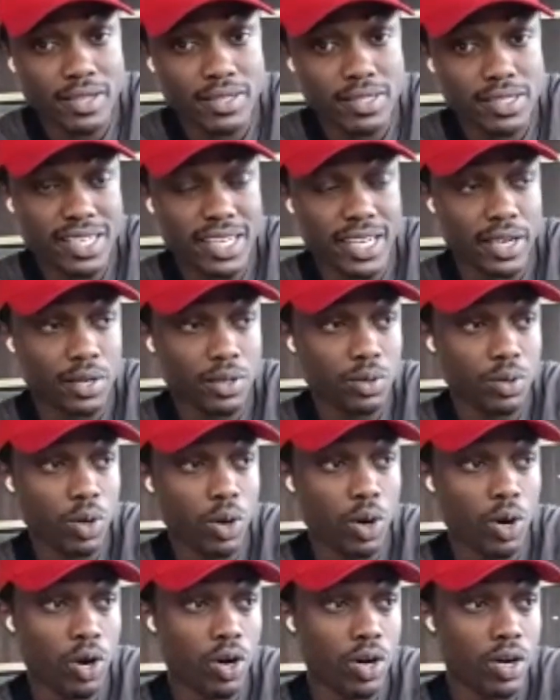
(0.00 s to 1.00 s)
skill
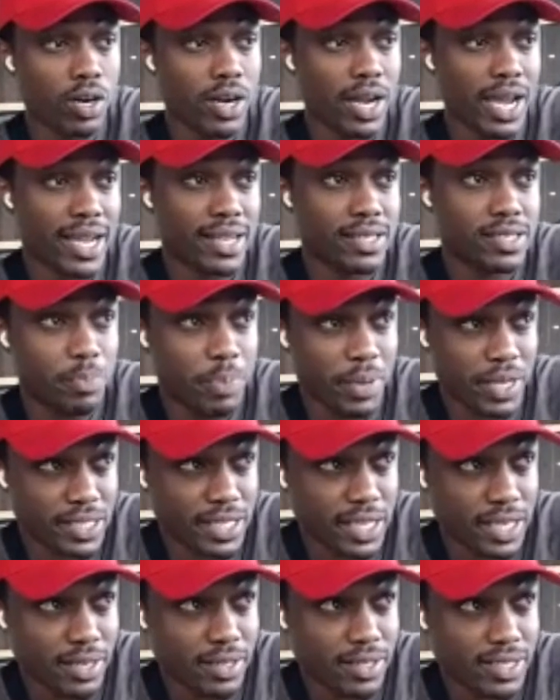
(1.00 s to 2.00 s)
or
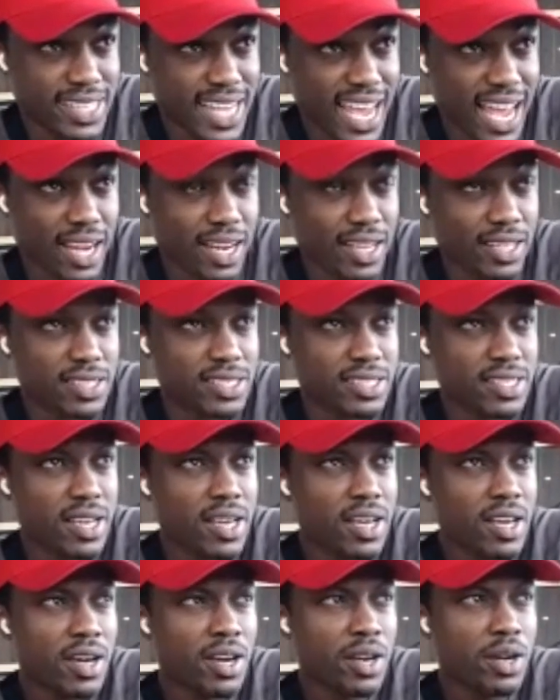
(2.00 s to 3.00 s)
exhibiting talent
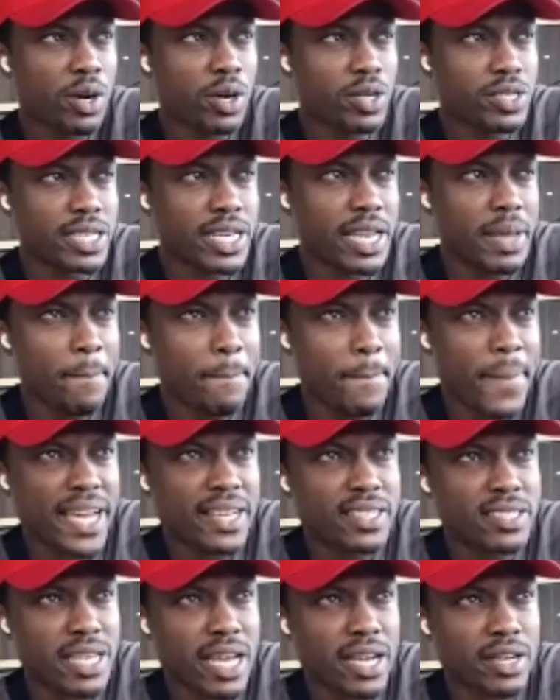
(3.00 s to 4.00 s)
because it didn't make
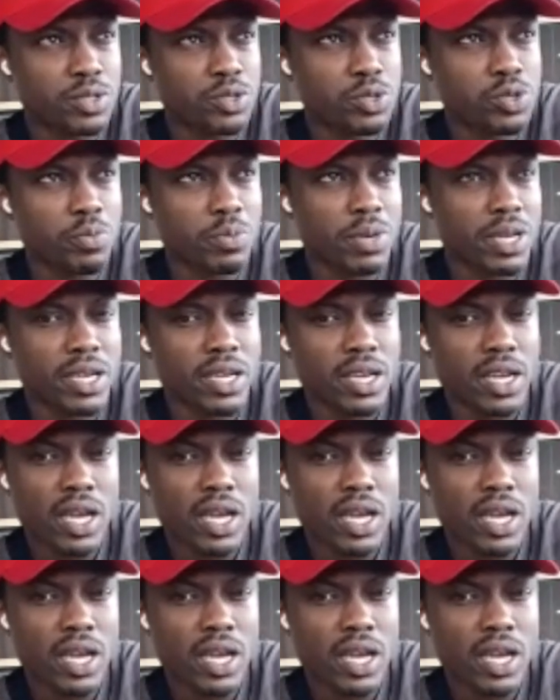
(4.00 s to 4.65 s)
sense to me.